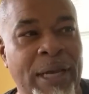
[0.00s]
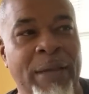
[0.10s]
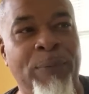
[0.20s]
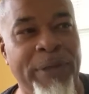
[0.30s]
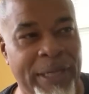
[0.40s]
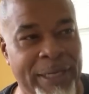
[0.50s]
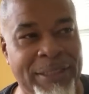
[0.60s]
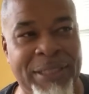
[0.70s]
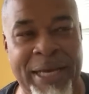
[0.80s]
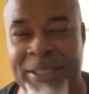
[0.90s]
and with
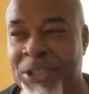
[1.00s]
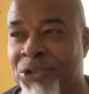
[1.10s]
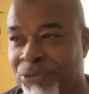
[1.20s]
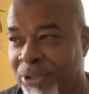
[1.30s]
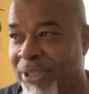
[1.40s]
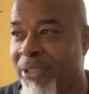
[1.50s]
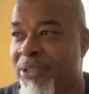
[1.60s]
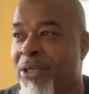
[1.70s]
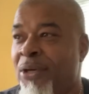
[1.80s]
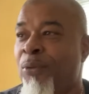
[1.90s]
enchanted
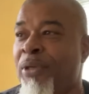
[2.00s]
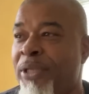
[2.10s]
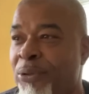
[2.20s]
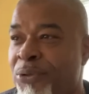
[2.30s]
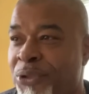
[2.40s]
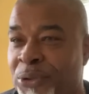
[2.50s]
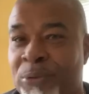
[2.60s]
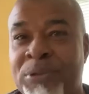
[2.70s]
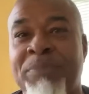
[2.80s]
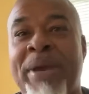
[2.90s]
trees with little
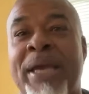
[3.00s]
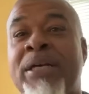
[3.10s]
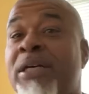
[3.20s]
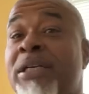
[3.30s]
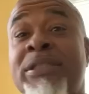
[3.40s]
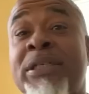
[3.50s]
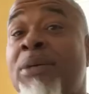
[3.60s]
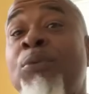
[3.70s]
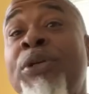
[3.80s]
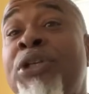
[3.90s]
dudes to make cookies in
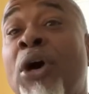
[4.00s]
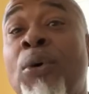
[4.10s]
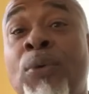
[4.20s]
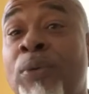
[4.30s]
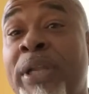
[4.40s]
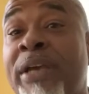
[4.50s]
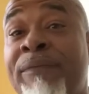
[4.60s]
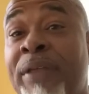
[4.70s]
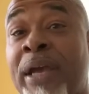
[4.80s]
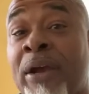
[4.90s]
them. We don't
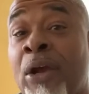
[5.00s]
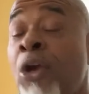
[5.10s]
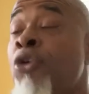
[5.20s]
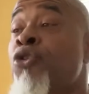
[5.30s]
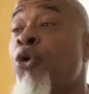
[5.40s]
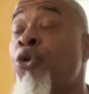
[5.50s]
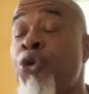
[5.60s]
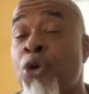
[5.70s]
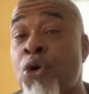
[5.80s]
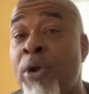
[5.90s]
live there. So
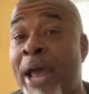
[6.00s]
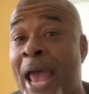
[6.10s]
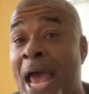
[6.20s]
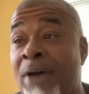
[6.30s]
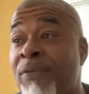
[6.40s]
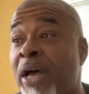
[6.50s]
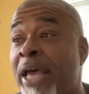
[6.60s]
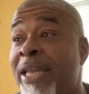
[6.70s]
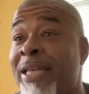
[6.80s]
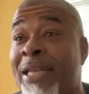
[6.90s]
you're going to have
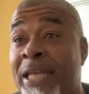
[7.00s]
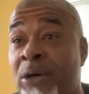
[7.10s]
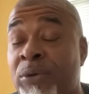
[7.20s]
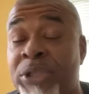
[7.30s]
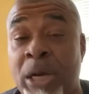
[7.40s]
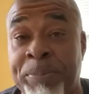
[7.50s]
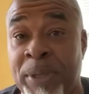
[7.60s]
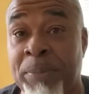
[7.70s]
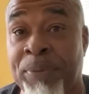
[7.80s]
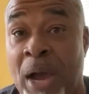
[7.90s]
an illegal
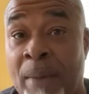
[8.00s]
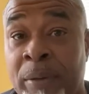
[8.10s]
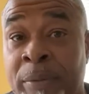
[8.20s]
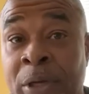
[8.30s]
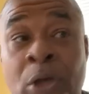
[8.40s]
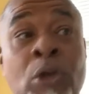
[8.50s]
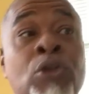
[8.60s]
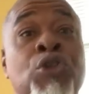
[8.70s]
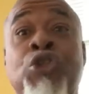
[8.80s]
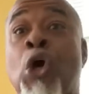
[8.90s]
dumping problem.
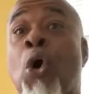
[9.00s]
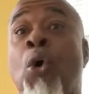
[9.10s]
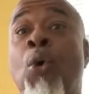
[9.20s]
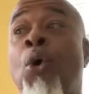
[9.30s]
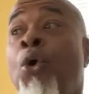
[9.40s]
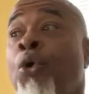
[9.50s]
So